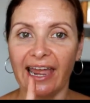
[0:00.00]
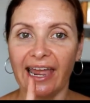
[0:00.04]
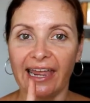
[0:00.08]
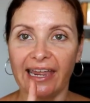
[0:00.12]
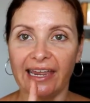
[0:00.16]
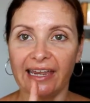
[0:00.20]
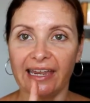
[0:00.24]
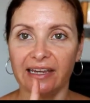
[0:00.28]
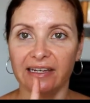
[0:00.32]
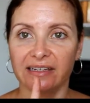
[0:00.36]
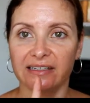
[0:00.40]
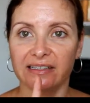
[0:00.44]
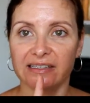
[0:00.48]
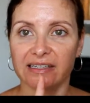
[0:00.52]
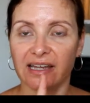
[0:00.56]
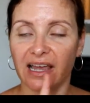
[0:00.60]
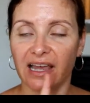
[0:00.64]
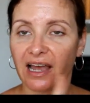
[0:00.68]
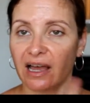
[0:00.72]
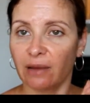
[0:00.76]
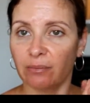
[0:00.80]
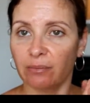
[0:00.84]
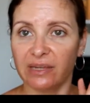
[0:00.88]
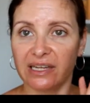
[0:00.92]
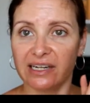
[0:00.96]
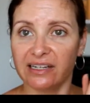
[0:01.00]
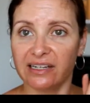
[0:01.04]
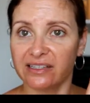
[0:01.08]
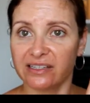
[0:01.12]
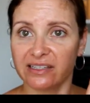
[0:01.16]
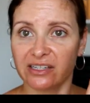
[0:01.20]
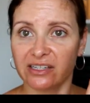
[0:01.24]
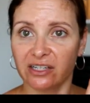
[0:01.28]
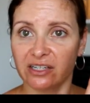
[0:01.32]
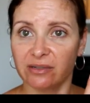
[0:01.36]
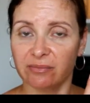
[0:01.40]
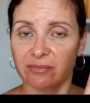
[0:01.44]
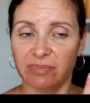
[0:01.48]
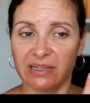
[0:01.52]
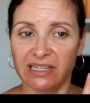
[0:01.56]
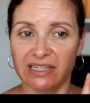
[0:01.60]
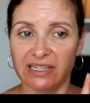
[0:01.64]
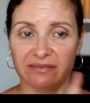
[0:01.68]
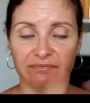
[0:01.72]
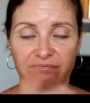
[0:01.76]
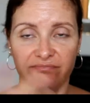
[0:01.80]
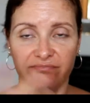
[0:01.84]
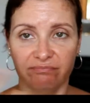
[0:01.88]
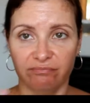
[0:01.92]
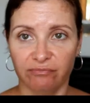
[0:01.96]
and it's going to
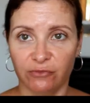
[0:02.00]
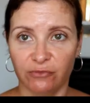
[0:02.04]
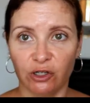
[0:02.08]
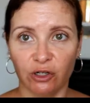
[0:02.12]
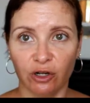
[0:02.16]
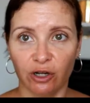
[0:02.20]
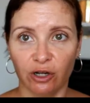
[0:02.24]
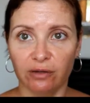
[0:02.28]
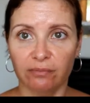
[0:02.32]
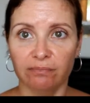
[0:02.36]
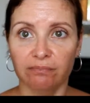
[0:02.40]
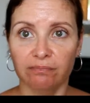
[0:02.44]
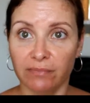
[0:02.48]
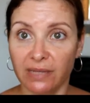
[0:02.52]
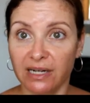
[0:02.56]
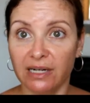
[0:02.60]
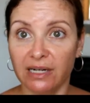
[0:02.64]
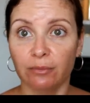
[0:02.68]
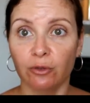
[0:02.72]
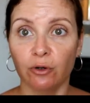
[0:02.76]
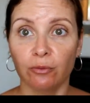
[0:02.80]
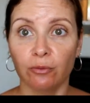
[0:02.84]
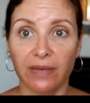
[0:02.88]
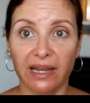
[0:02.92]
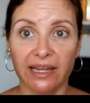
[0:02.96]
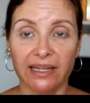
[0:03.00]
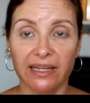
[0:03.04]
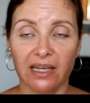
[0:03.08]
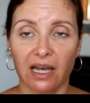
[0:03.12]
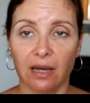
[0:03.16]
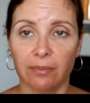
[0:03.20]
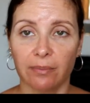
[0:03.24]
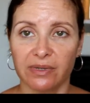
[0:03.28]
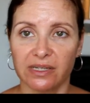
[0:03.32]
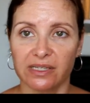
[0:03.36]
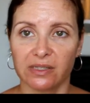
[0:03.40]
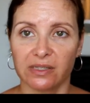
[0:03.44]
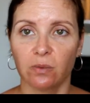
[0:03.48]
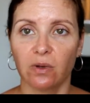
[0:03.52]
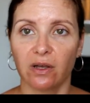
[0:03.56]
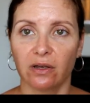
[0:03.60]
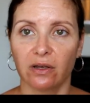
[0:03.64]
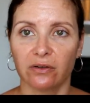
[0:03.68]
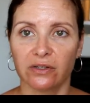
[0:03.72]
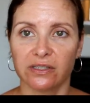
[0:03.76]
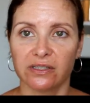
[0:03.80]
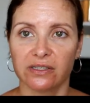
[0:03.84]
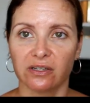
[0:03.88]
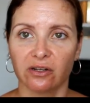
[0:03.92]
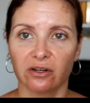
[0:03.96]
be, you know, minimal makeup as
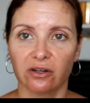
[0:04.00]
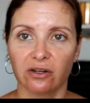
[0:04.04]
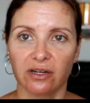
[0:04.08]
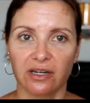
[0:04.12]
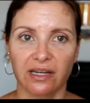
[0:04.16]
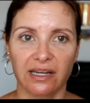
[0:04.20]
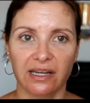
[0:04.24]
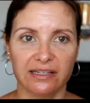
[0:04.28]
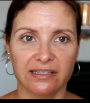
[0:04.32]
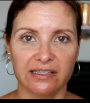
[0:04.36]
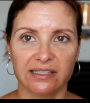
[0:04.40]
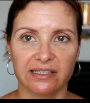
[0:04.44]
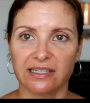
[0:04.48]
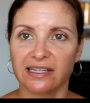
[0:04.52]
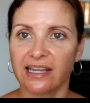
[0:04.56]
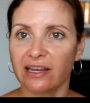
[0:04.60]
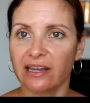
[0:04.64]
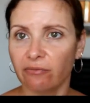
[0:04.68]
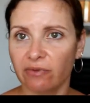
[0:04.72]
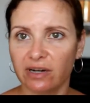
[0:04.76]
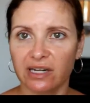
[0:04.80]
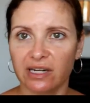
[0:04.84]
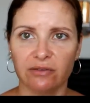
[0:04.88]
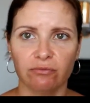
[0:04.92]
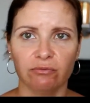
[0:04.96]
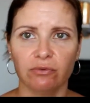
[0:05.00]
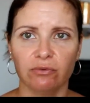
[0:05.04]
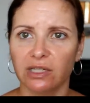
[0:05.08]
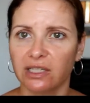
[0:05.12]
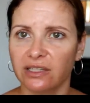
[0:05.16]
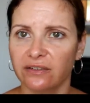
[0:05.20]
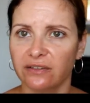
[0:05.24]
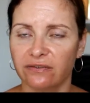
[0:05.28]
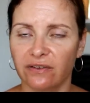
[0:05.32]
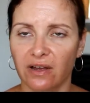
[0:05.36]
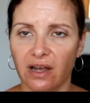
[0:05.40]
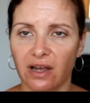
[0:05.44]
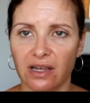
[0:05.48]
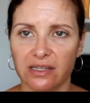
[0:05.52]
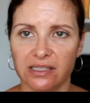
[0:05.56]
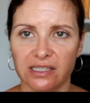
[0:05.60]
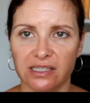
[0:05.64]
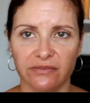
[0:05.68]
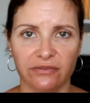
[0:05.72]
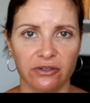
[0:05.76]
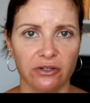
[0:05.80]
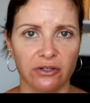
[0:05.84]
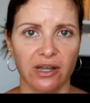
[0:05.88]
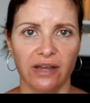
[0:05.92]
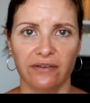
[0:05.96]
well. So it's to get ready really fast.
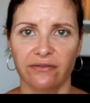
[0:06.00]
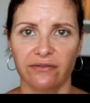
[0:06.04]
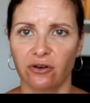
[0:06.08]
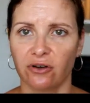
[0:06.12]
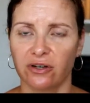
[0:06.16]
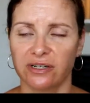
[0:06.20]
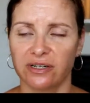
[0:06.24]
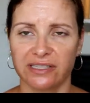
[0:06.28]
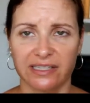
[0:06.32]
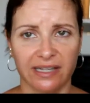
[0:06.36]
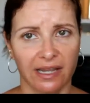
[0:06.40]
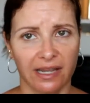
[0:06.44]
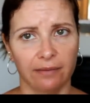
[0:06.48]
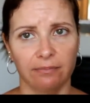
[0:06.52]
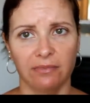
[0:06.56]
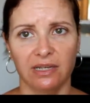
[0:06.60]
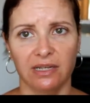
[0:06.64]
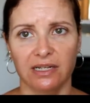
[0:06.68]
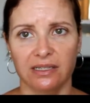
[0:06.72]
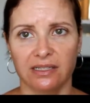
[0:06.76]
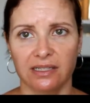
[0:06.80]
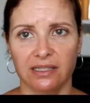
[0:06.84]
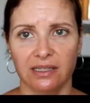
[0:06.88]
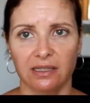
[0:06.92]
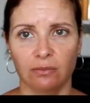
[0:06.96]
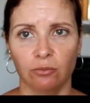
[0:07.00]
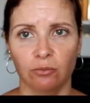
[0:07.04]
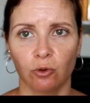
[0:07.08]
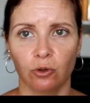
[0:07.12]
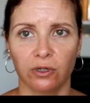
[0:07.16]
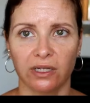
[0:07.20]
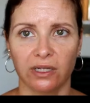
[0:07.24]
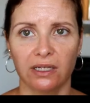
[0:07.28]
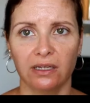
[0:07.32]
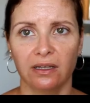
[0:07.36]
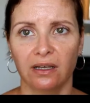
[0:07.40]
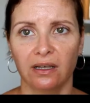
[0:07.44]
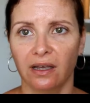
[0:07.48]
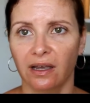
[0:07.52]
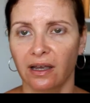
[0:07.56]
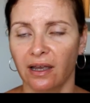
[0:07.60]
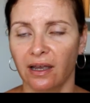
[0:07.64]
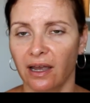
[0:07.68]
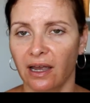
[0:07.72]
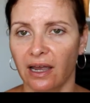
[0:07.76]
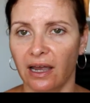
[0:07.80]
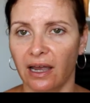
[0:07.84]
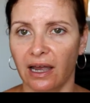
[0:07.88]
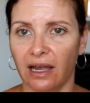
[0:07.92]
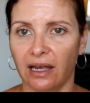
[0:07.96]
If you have got 10 minutes in the morning
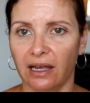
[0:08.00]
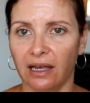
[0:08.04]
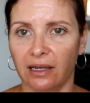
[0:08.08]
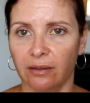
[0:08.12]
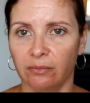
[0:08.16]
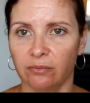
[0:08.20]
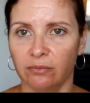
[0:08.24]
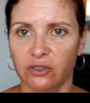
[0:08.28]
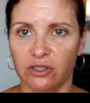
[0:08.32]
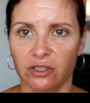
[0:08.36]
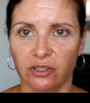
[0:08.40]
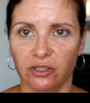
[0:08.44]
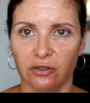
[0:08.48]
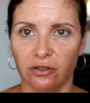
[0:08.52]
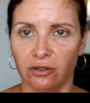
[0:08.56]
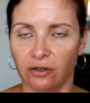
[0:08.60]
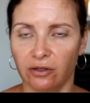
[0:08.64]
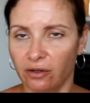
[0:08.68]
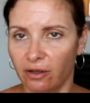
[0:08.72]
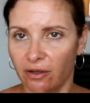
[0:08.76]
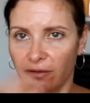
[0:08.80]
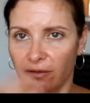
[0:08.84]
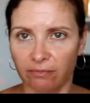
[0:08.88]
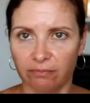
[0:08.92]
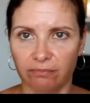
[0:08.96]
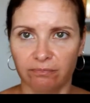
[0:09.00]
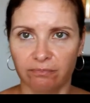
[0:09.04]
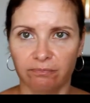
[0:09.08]
to